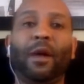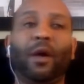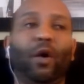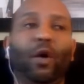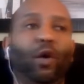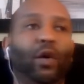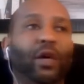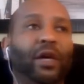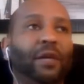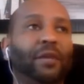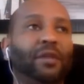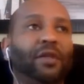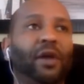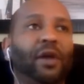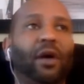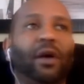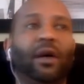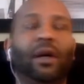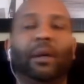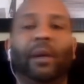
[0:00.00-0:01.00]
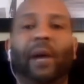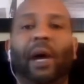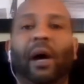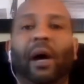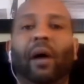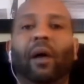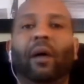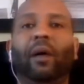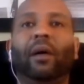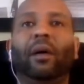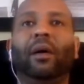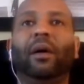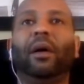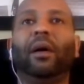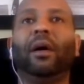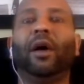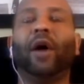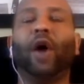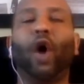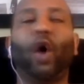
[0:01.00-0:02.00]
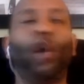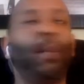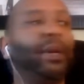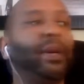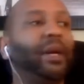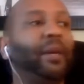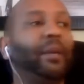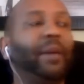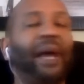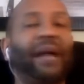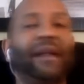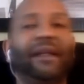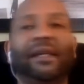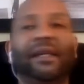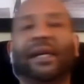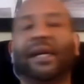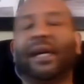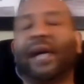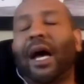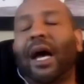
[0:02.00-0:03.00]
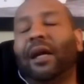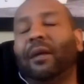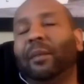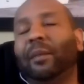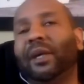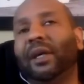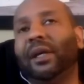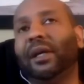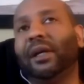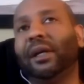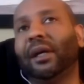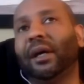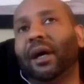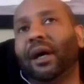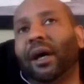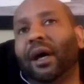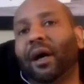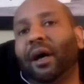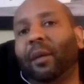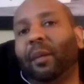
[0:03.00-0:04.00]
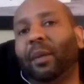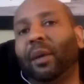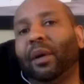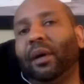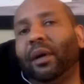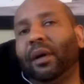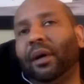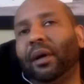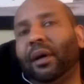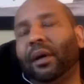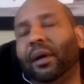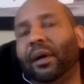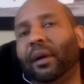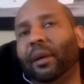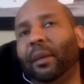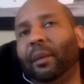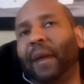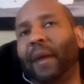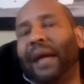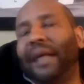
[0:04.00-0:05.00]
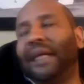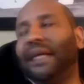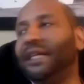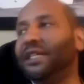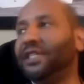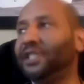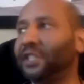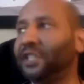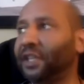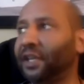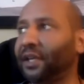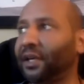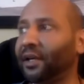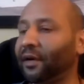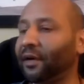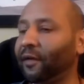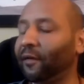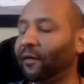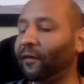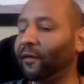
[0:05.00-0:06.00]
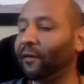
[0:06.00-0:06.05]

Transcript: who keeps talking about opening back the economy up by Easter,